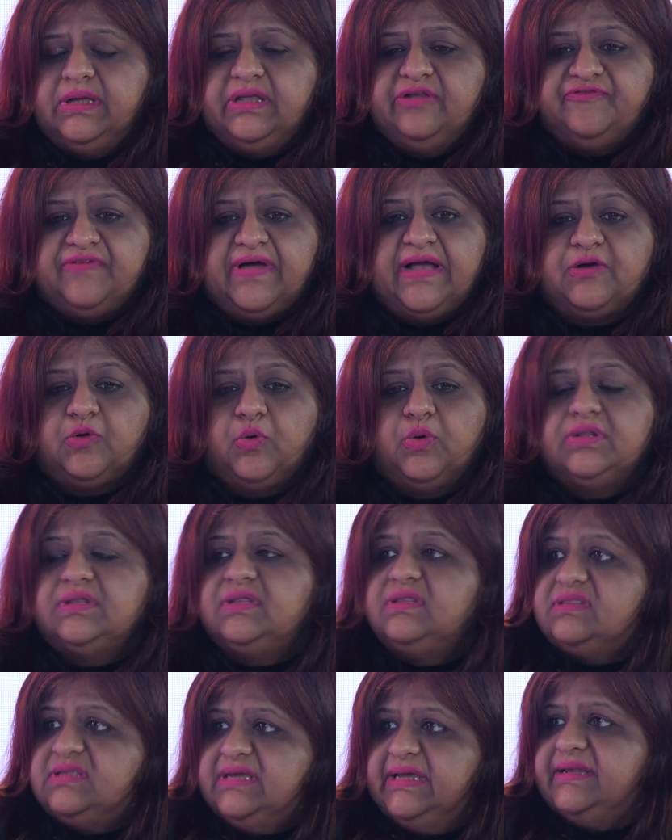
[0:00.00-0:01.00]
In fact, all
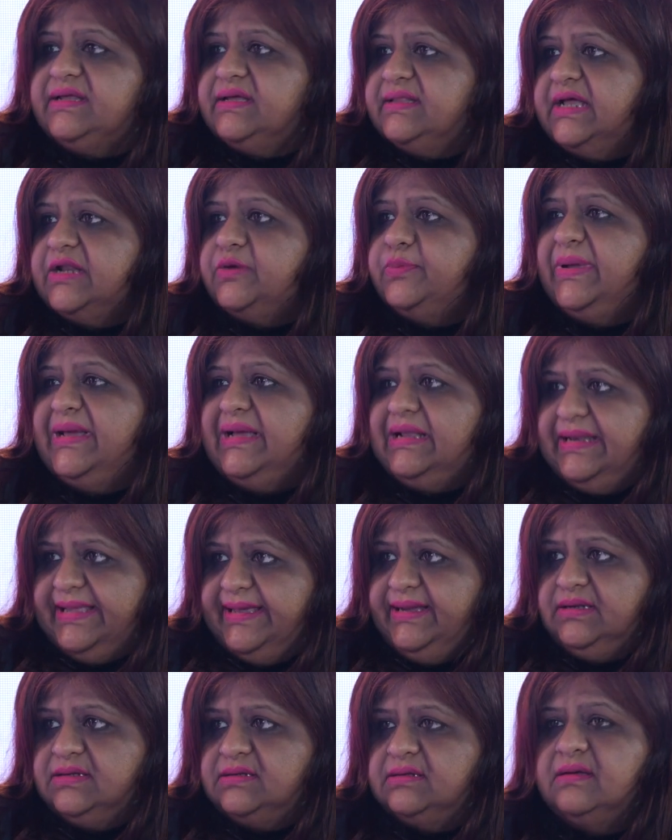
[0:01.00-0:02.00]
this data that we
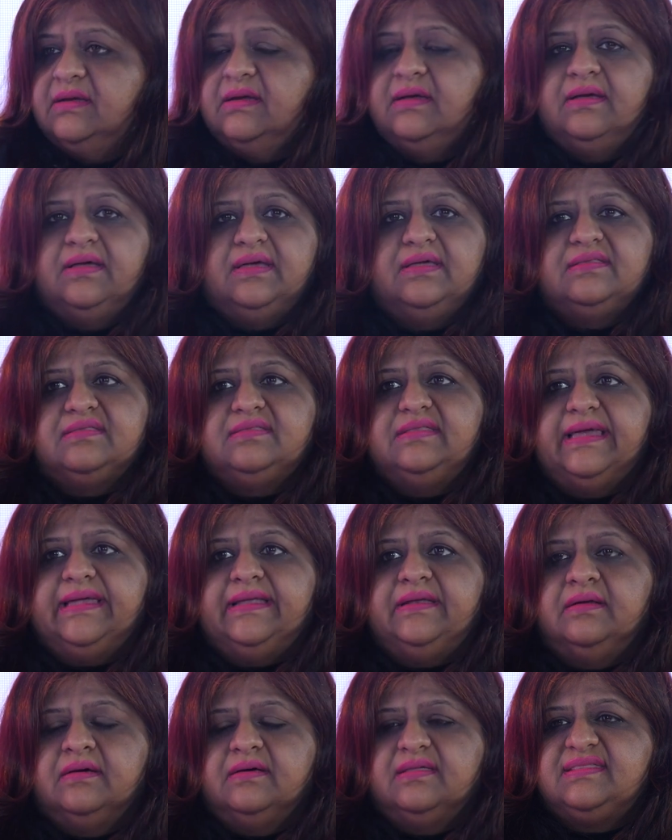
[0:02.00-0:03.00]
collect is
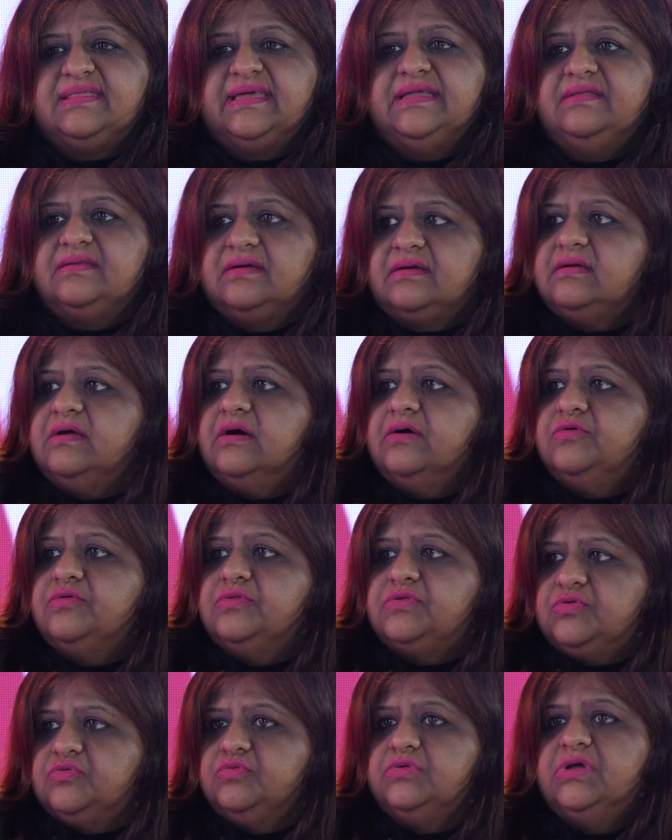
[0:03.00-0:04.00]
then sent across
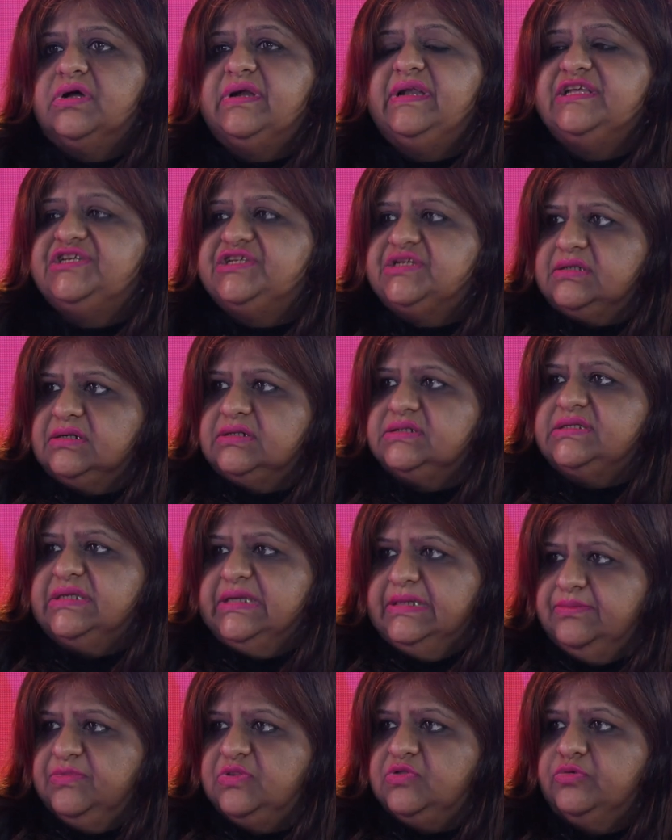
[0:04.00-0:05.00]
to the digital
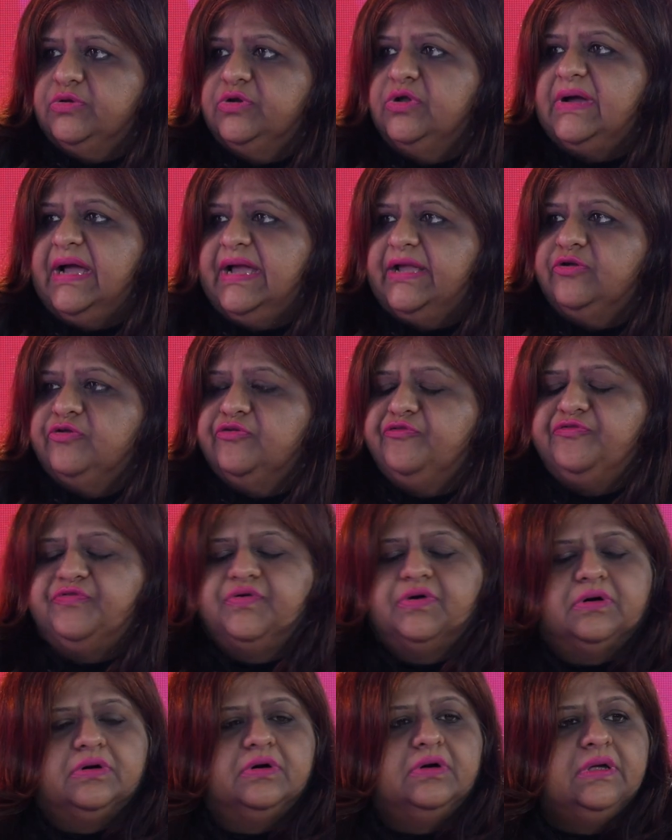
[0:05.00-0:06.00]
teams who, kind
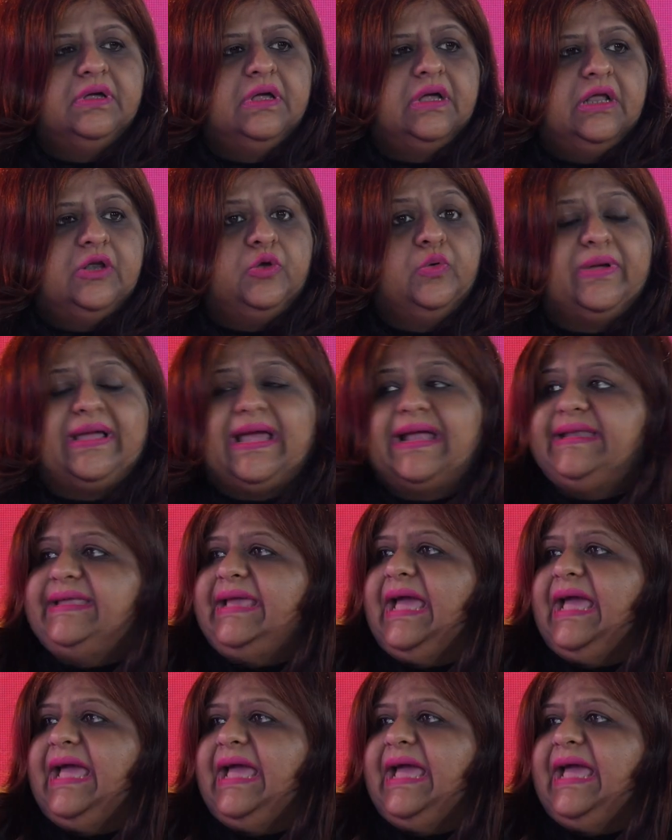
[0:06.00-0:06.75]
of look at